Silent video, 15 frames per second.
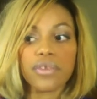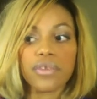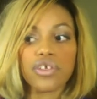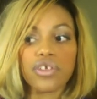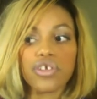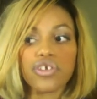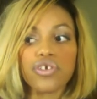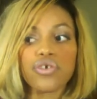
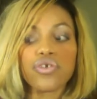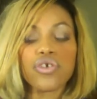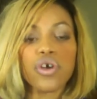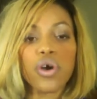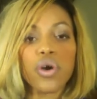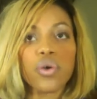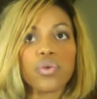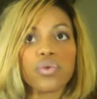you
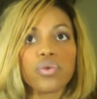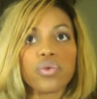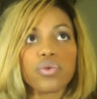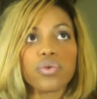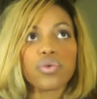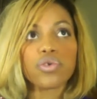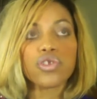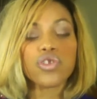know,
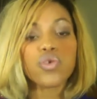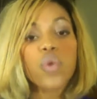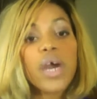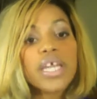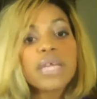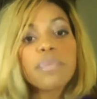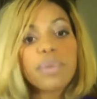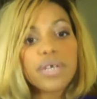
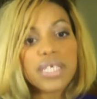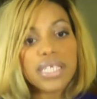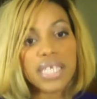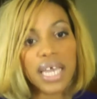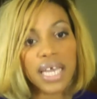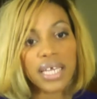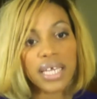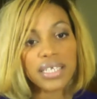
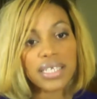20%